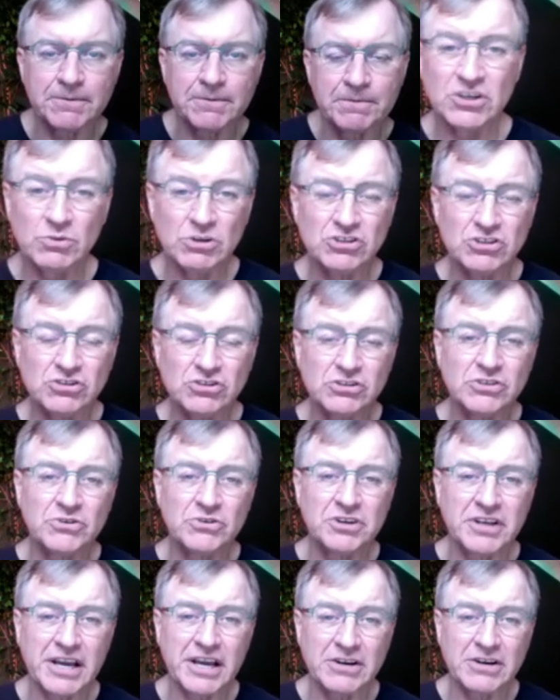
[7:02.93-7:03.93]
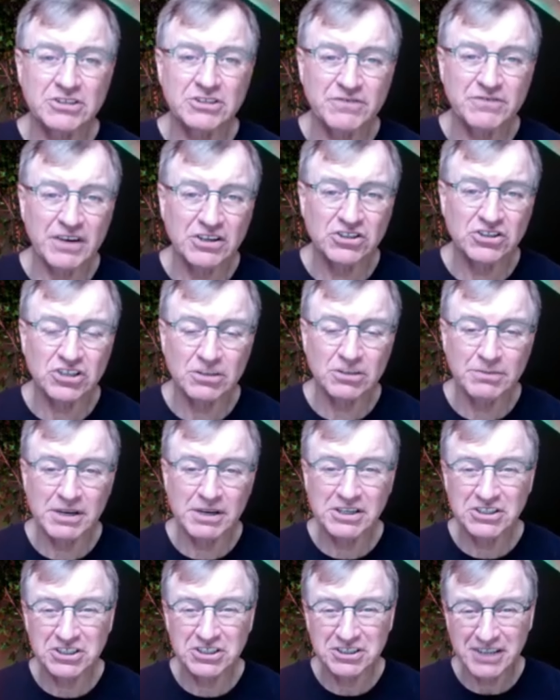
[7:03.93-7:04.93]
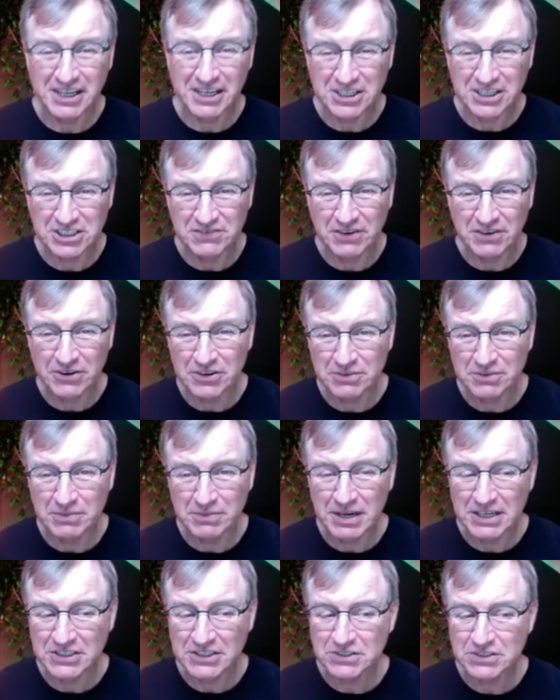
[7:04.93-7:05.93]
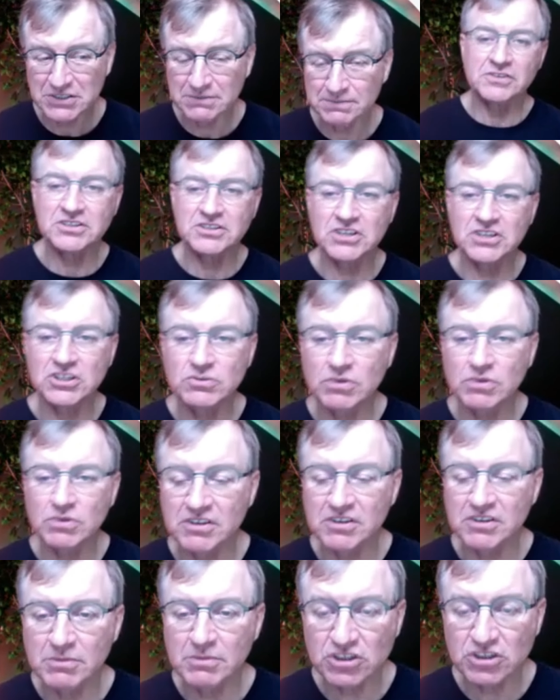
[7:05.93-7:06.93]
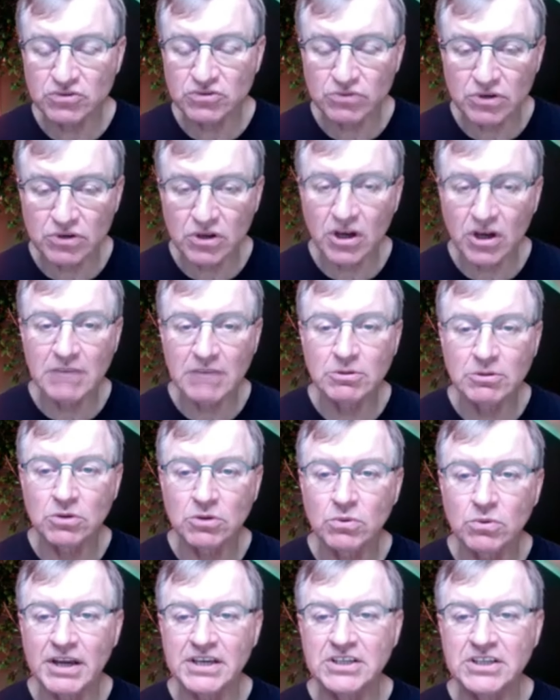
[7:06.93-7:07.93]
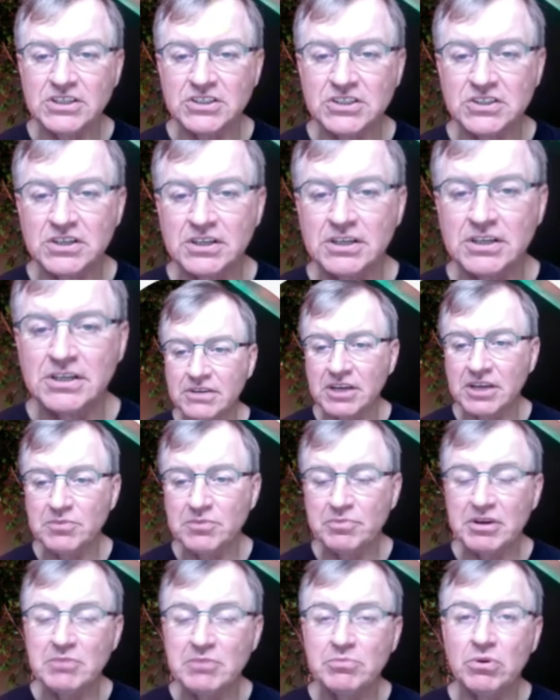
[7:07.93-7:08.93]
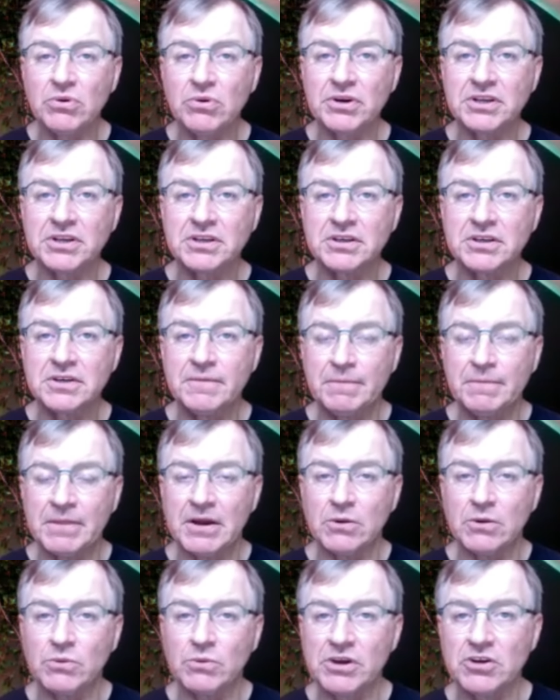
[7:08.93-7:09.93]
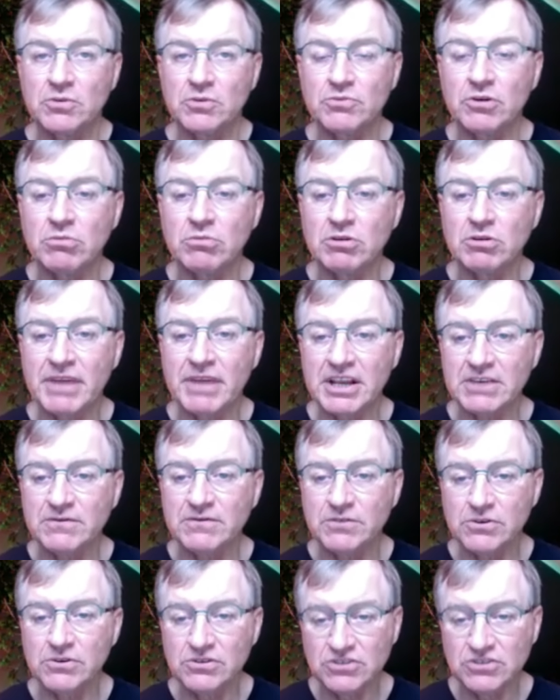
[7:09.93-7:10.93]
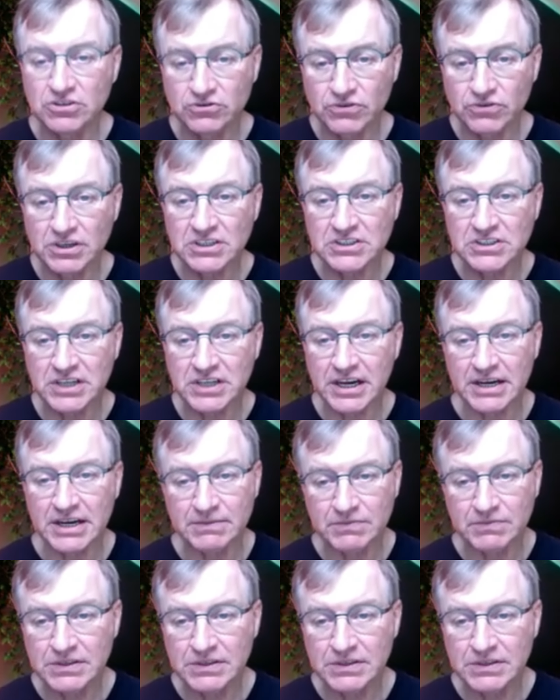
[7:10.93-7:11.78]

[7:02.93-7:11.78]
So what you're doing now is functional medicine at its very best. This is one of the most reliable ways and pinpoint where your problematic foods and drinks are.